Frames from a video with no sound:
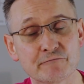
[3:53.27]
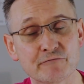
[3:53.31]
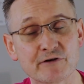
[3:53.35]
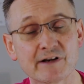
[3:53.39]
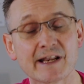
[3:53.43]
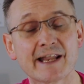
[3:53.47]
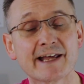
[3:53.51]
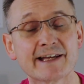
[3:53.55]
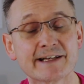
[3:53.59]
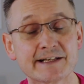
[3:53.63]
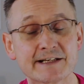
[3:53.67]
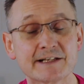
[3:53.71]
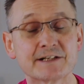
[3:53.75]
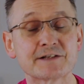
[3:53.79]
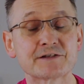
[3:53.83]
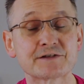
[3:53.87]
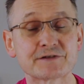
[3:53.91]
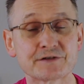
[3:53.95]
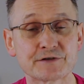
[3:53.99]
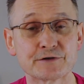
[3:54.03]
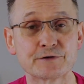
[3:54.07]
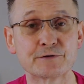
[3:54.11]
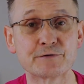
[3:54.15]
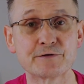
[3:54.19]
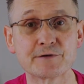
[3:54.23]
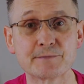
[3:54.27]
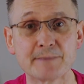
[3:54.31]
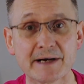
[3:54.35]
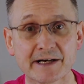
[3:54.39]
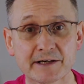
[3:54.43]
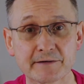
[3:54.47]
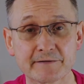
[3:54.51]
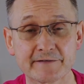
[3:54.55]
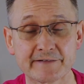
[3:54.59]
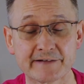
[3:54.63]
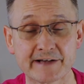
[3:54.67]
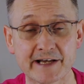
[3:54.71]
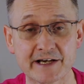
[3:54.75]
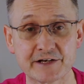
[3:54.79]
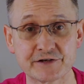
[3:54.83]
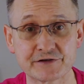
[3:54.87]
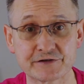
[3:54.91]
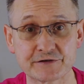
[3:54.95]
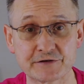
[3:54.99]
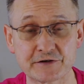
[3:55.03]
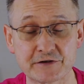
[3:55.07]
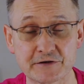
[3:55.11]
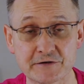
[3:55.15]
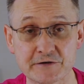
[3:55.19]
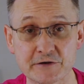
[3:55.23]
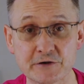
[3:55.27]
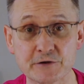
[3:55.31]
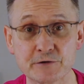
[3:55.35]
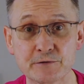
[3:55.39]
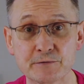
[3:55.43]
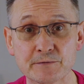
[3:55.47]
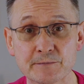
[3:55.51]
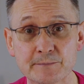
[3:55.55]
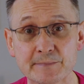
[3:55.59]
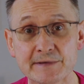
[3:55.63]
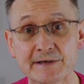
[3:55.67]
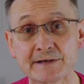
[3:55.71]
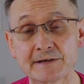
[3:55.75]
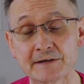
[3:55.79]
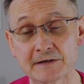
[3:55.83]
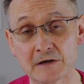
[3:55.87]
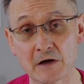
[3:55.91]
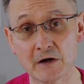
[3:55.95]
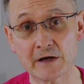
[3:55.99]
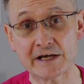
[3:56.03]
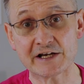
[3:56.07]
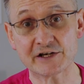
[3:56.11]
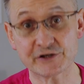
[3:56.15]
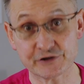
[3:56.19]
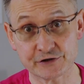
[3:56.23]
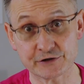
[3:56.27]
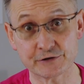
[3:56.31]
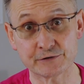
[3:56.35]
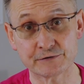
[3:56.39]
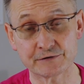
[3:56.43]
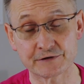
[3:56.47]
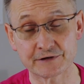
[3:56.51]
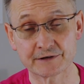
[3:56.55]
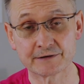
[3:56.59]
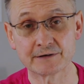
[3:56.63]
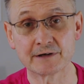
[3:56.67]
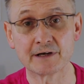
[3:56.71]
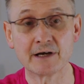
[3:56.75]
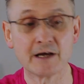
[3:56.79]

relating to the magnification that you've been issued.